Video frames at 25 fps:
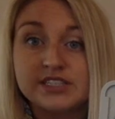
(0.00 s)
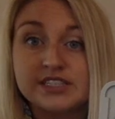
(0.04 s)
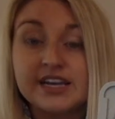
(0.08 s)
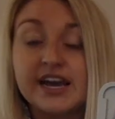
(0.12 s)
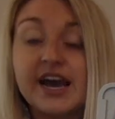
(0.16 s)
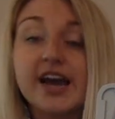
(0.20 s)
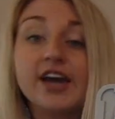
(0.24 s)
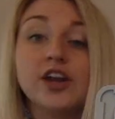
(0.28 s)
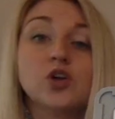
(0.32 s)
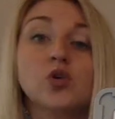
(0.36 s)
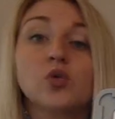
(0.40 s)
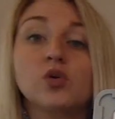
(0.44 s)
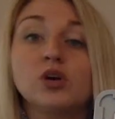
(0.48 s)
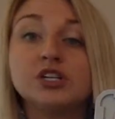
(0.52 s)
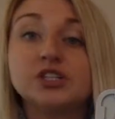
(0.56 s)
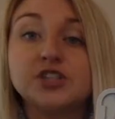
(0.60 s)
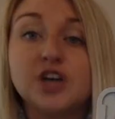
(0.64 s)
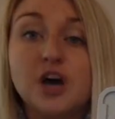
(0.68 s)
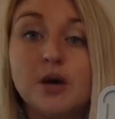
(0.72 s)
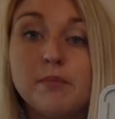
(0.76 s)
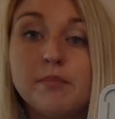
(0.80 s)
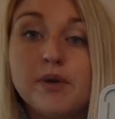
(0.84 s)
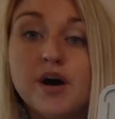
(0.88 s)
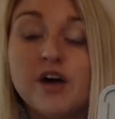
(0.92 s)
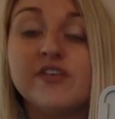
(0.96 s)
and categories
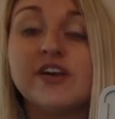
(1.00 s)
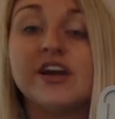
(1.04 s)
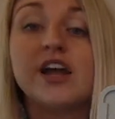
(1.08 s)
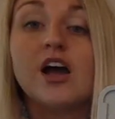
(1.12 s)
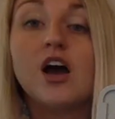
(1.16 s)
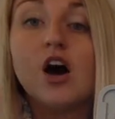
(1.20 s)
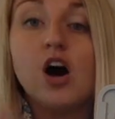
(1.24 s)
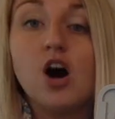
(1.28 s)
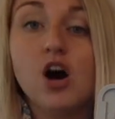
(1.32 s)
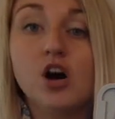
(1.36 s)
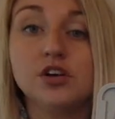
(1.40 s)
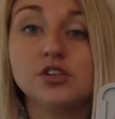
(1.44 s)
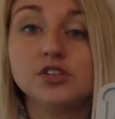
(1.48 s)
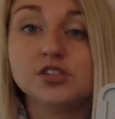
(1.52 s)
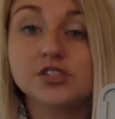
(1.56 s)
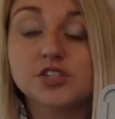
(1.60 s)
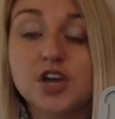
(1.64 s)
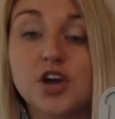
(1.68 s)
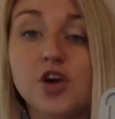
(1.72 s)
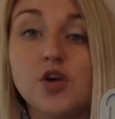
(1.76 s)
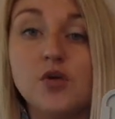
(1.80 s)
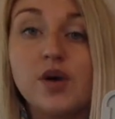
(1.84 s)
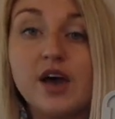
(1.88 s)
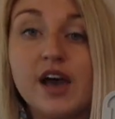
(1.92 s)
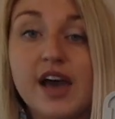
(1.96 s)
above it
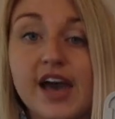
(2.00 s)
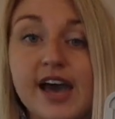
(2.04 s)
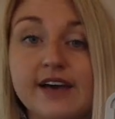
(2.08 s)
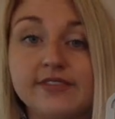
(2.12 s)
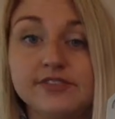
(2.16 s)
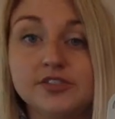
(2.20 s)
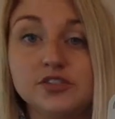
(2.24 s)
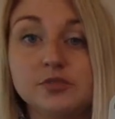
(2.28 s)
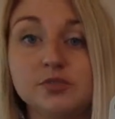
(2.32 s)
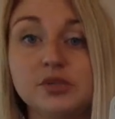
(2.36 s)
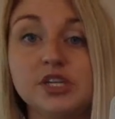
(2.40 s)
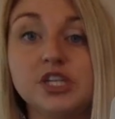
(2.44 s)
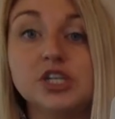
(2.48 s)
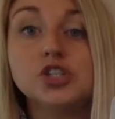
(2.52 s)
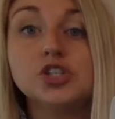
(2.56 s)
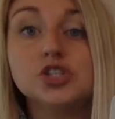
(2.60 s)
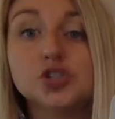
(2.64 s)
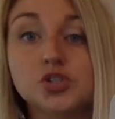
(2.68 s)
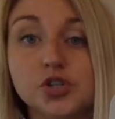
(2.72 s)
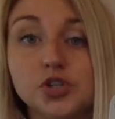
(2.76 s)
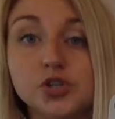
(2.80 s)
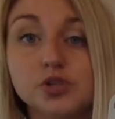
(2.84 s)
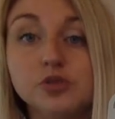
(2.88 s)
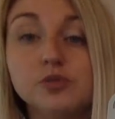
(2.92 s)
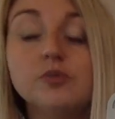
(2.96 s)
also have to be
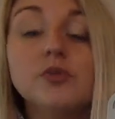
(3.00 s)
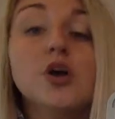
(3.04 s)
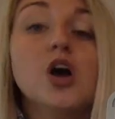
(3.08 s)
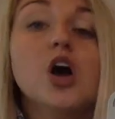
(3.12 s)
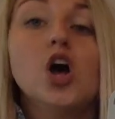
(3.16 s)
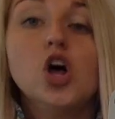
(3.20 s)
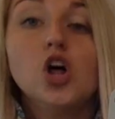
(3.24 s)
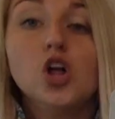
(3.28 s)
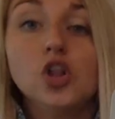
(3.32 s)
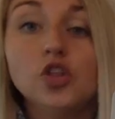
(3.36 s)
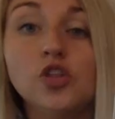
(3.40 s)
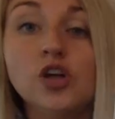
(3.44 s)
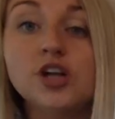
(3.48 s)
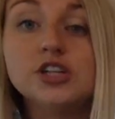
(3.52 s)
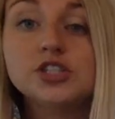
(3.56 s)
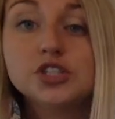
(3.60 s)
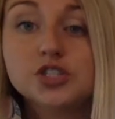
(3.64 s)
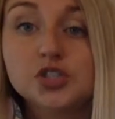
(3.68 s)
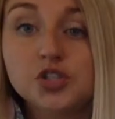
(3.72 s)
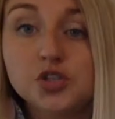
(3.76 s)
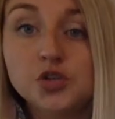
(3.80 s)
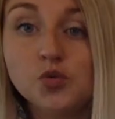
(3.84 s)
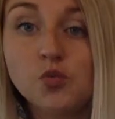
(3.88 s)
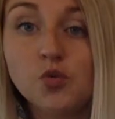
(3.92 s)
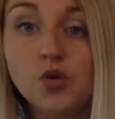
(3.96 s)
true. Let's
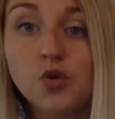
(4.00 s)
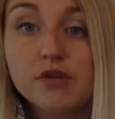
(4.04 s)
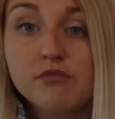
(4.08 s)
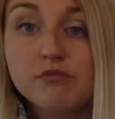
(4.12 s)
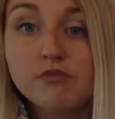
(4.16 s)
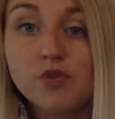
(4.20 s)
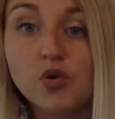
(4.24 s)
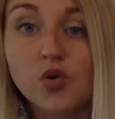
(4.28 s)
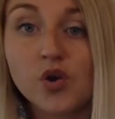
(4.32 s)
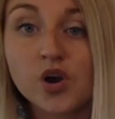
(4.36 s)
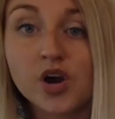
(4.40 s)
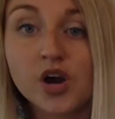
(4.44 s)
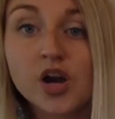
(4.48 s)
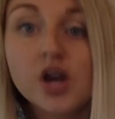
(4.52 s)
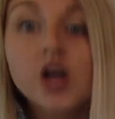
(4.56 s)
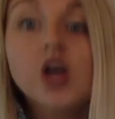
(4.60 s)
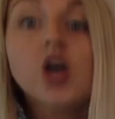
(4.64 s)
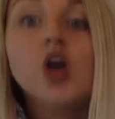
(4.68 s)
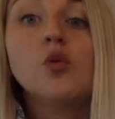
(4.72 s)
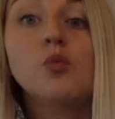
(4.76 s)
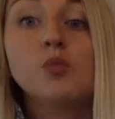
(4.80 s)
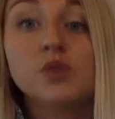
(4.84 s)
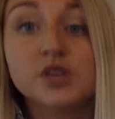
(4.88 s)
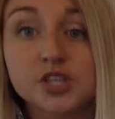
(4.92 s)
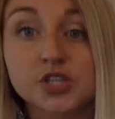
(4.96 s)
do one more
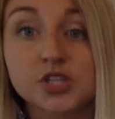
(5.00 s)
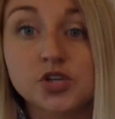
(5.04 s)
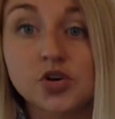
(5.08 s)
with